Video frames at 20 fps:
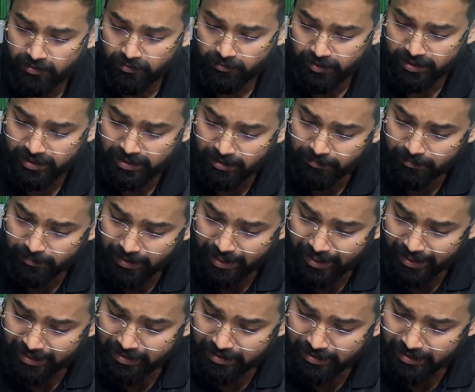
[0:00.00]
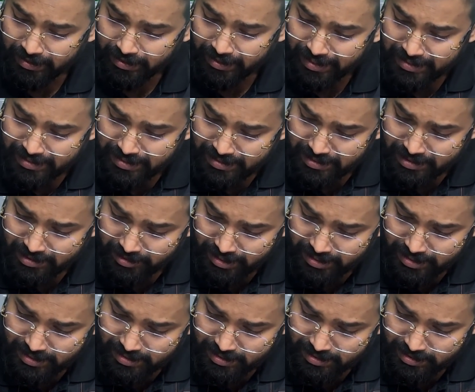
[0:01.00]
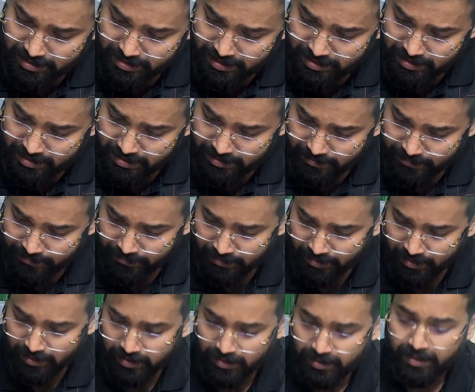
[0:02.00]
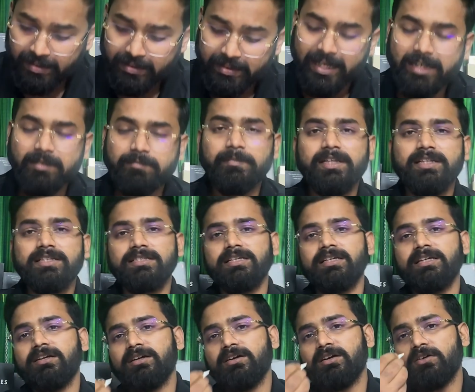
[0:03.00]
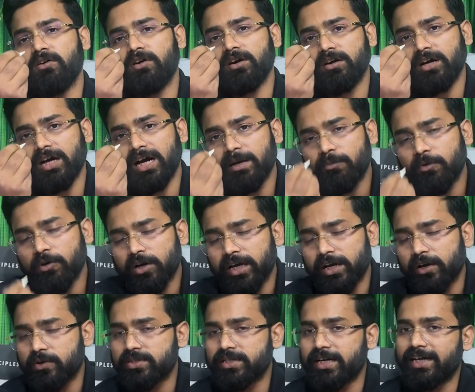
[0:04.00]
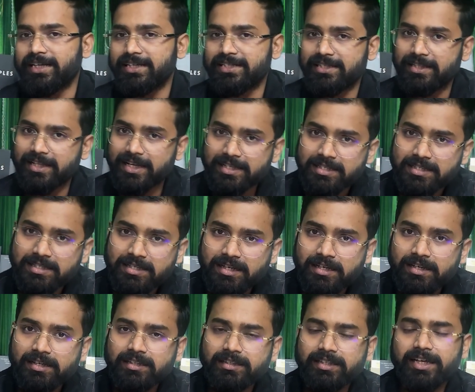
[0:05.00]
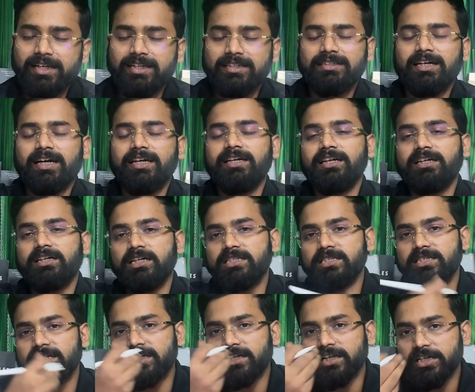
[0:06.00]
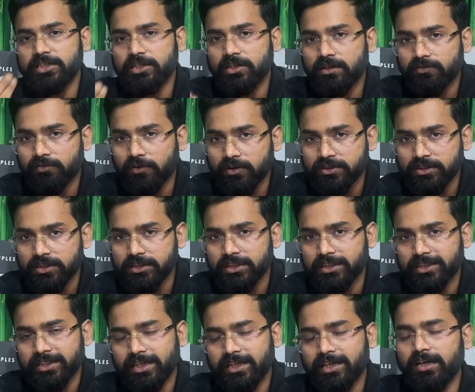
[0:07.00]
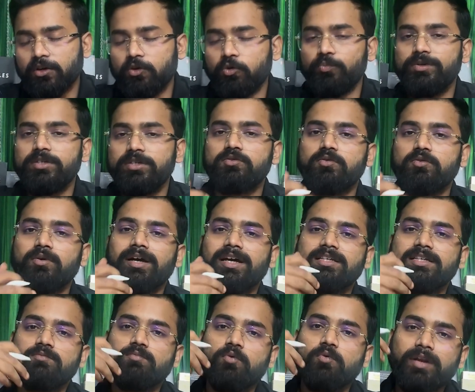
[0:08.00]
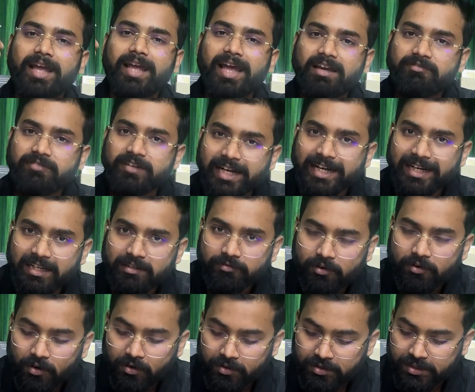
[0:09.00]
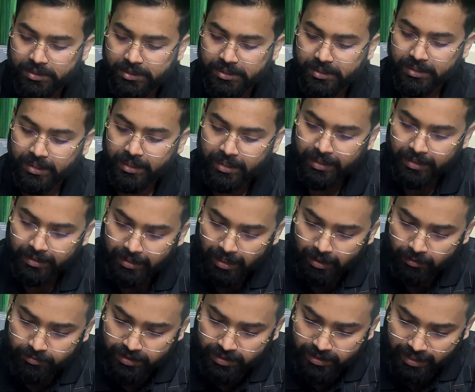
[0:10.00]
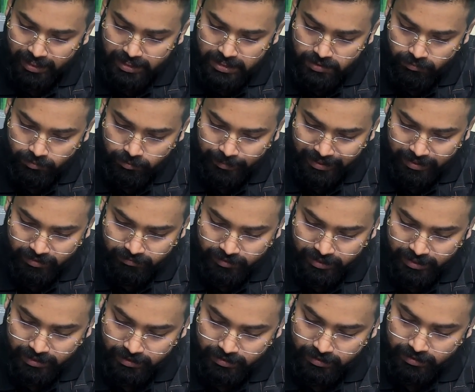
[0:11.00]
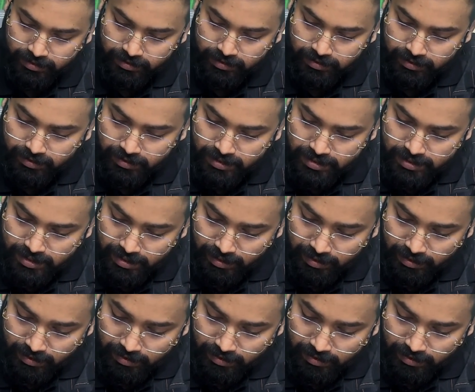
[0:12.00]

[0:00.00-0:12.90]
when the plant is in stress, that means the carbon dioxide is less, there is higher concentration of oxygen, Rubisco has more affinity for oxygen. Now the case would be different. Say